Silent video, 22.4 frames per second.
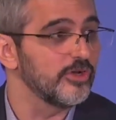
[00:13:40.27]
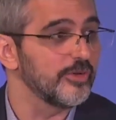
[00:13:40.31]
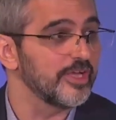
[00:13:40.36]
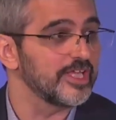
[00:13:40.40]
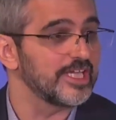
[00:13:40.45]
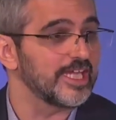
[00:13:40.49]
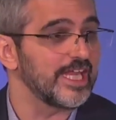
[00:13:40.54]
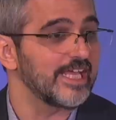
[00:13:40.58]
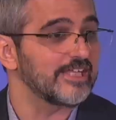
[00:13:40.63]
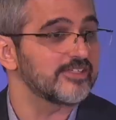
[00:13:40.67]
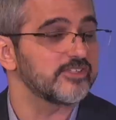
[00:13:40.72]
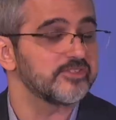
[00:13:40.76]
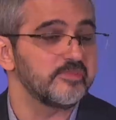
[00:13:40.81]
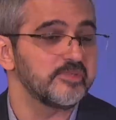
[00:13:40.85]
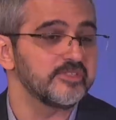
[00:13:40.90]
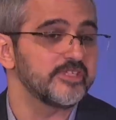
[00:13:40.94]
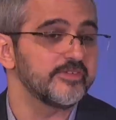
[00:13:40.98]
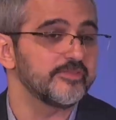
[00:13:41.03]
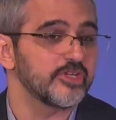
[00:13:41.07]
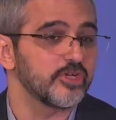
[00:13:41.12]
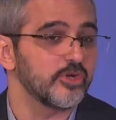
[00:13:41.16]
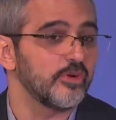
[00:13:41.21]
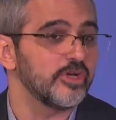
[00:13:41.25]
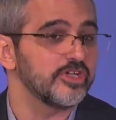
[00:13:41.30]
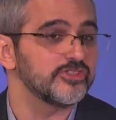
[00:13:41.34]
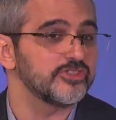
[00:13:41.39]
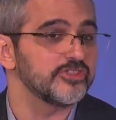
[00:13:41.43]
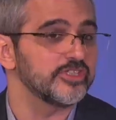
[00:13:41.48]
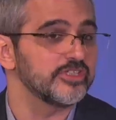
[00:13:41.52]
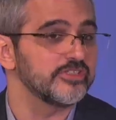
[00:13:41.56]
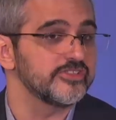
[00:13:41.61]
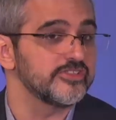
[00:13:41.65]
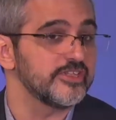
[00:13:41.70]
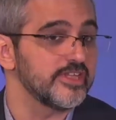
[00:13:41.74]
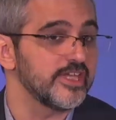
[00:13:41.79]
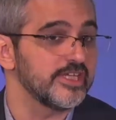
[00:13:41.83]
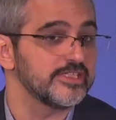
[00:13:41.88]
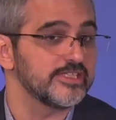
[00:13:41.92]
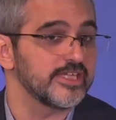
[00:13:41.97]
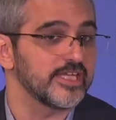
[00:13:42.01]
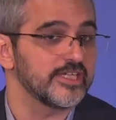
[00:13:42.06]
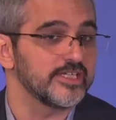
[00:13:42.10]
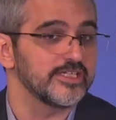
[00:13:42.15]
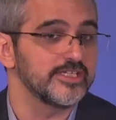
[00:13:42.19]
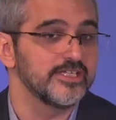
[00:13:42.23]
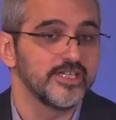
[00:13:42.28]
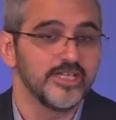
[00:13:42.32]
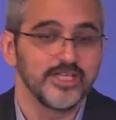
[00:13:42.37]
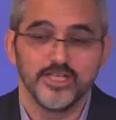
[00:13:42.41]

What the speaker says: in and ask specific questions to that data.